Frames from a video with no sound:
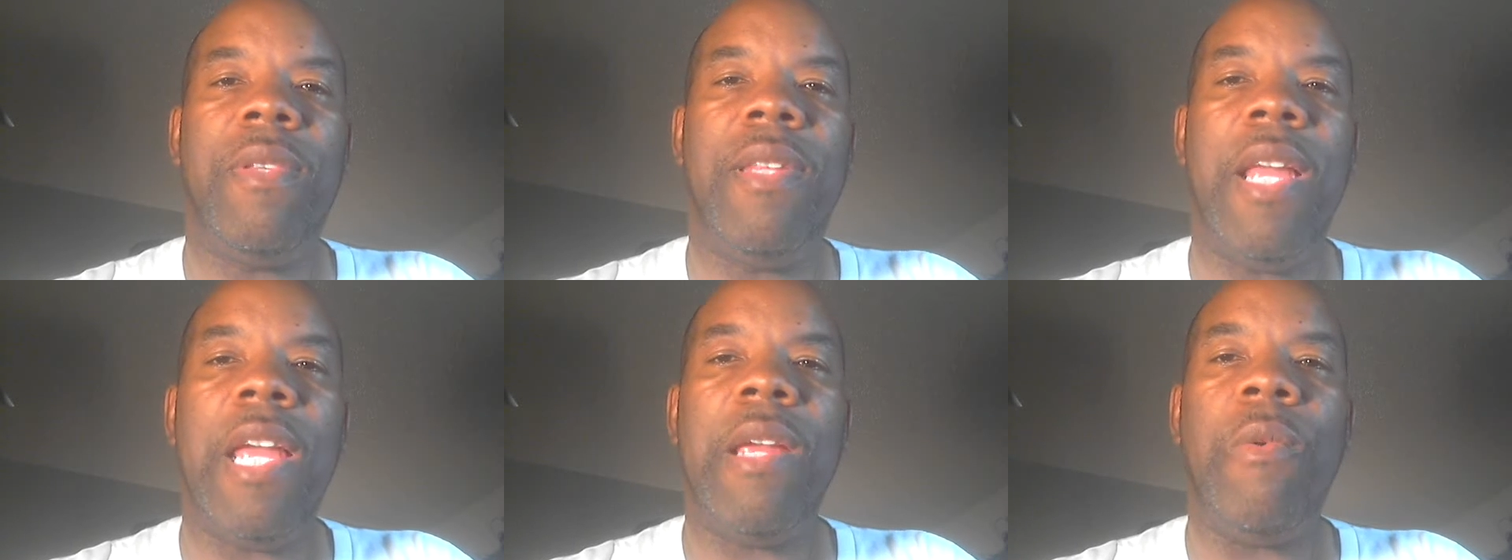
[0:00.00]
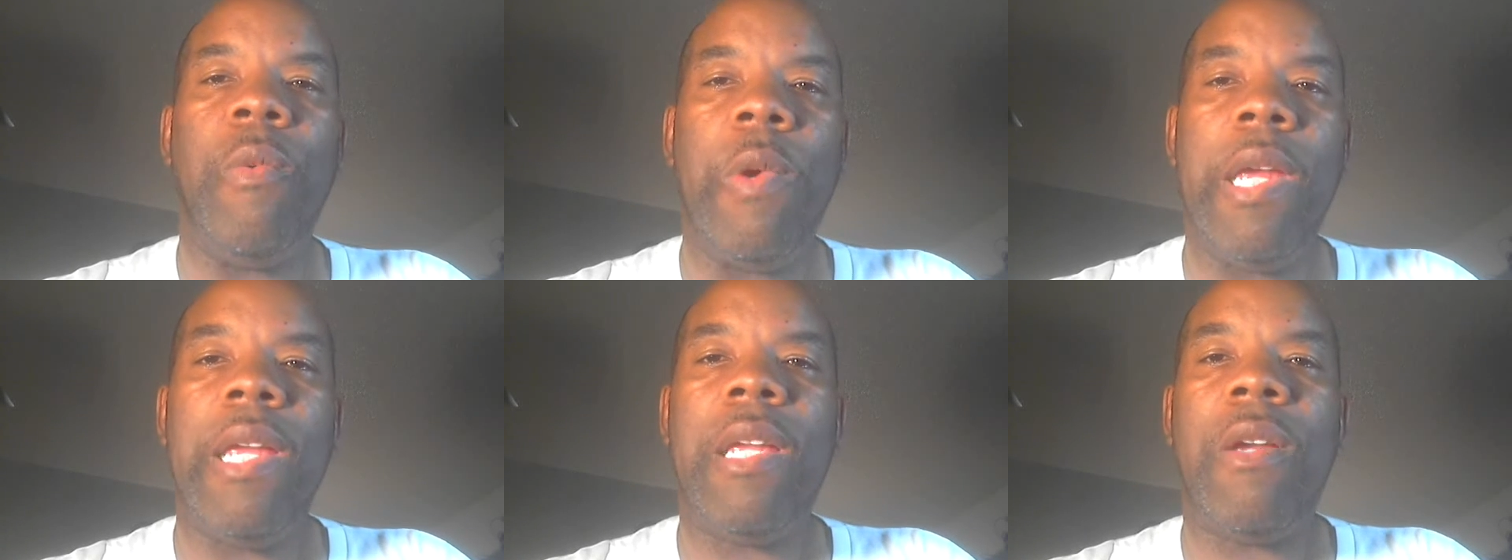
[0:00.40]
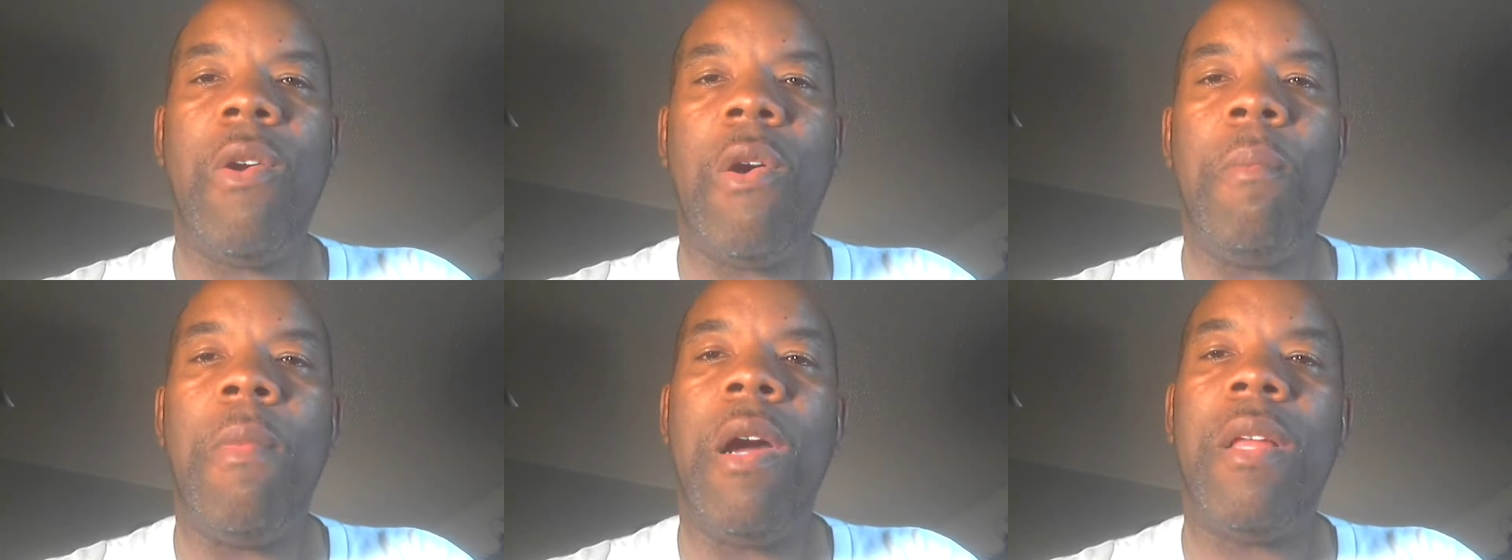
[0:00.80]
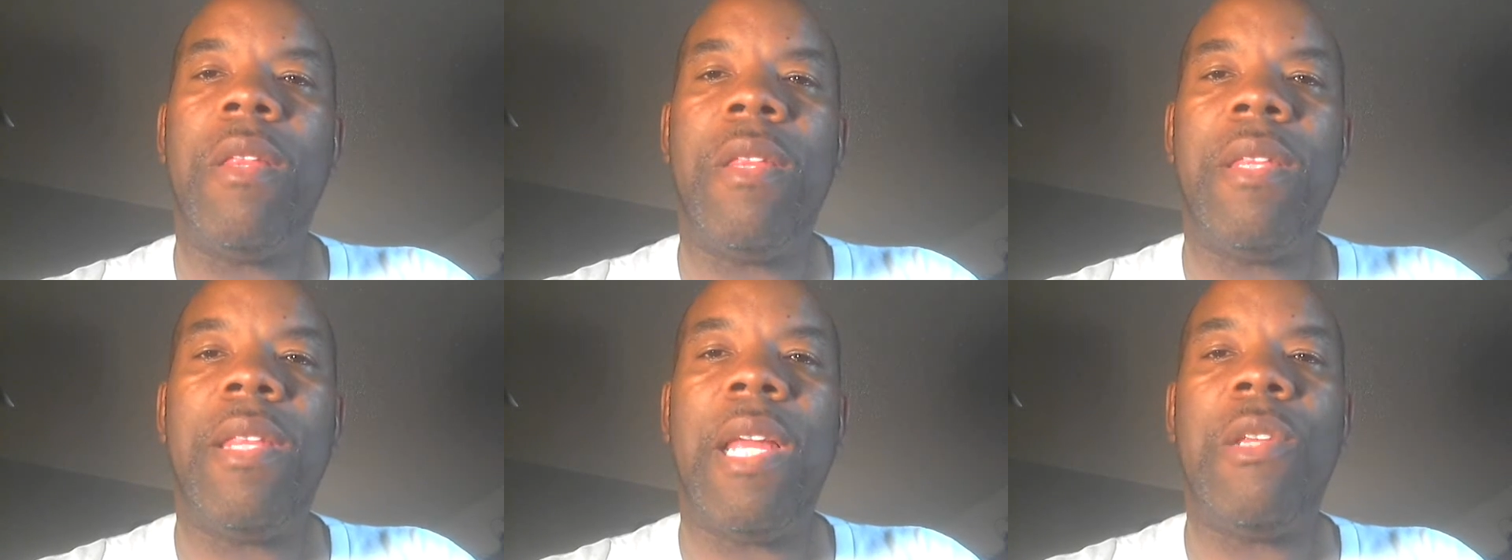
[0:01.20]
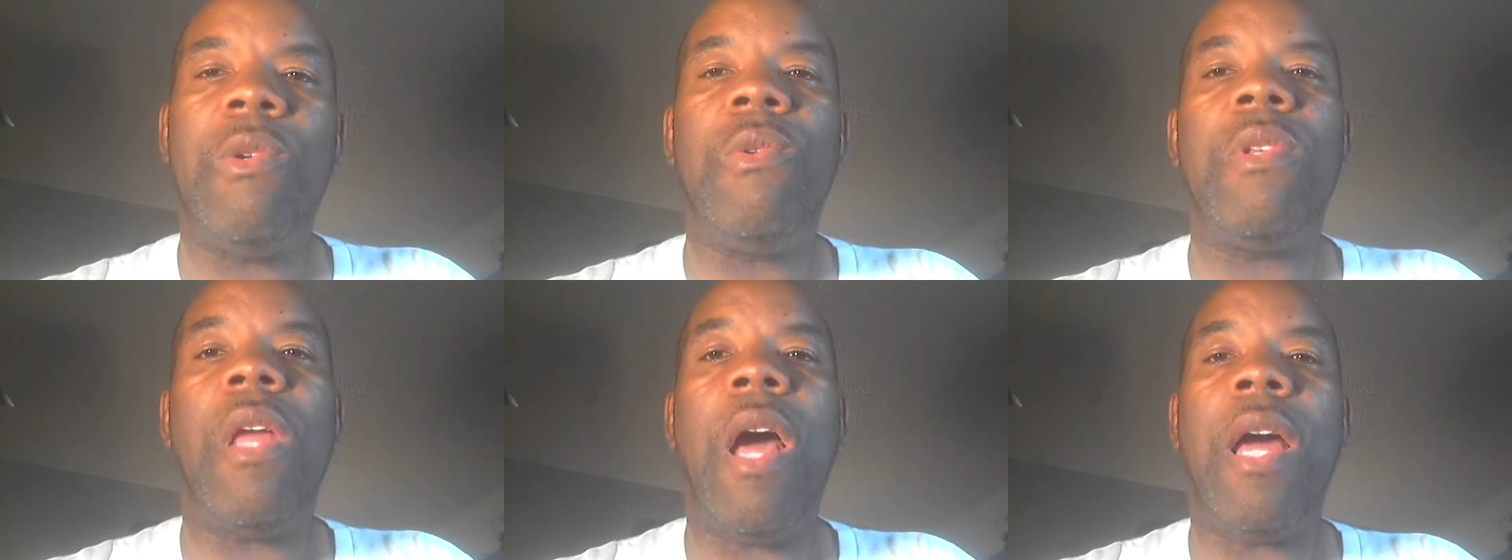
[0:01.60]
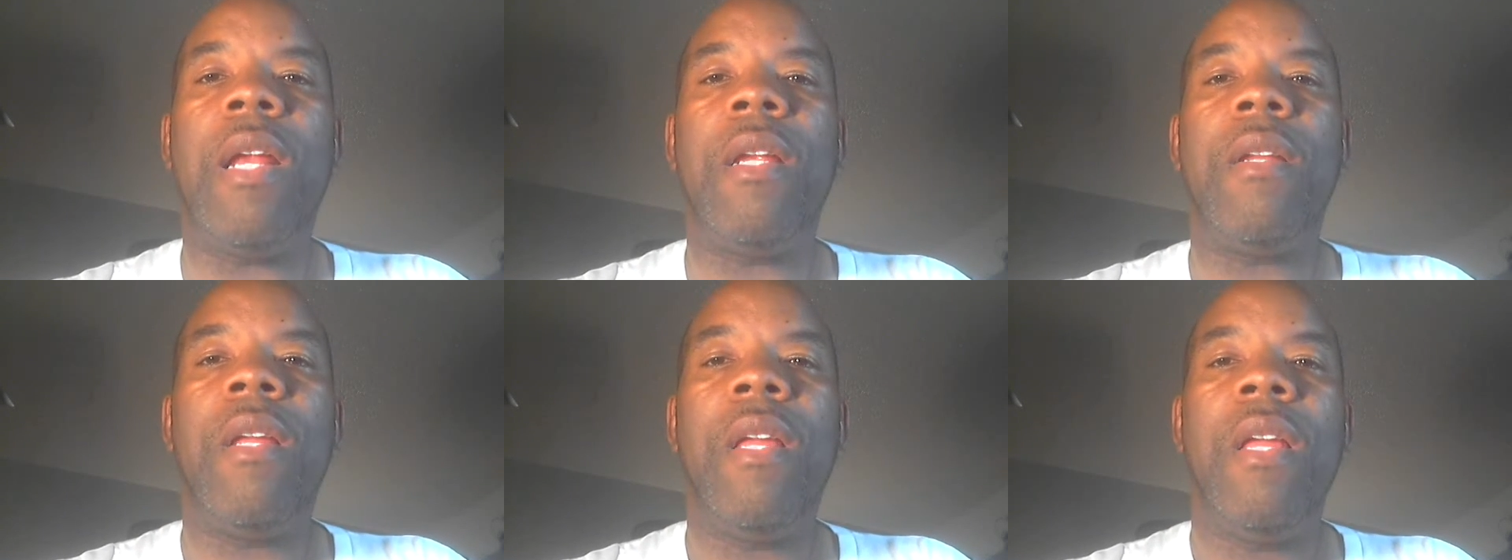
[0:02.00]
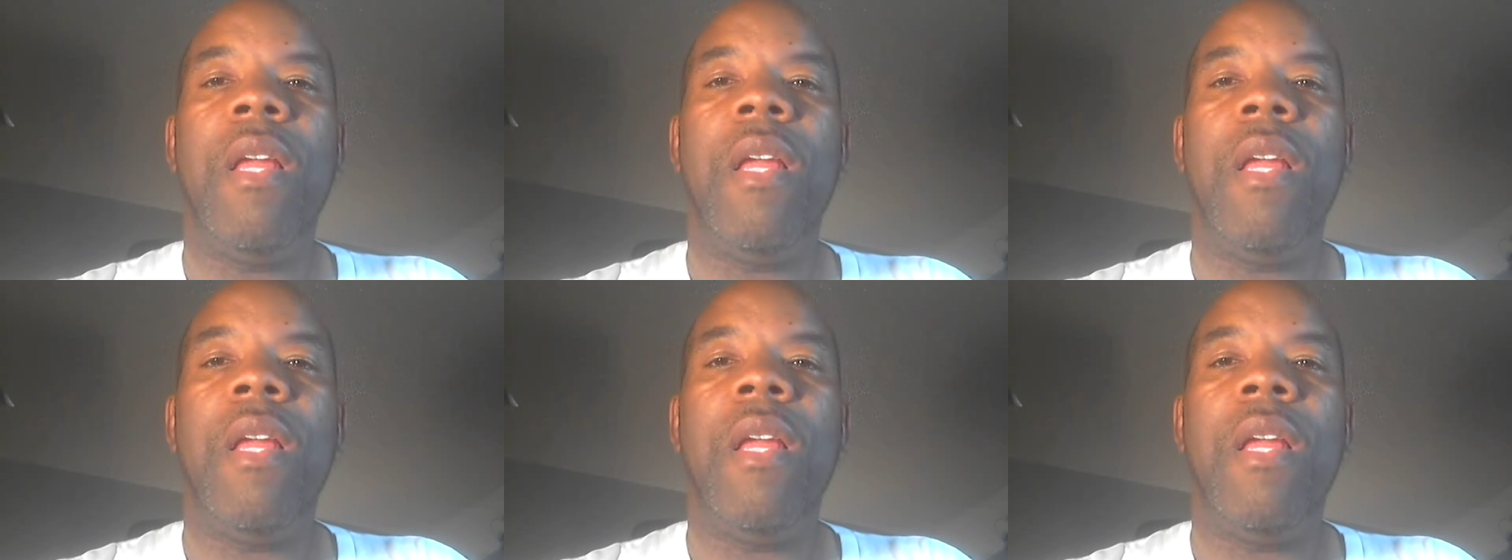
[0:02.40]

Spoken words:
day, week, or month that you started,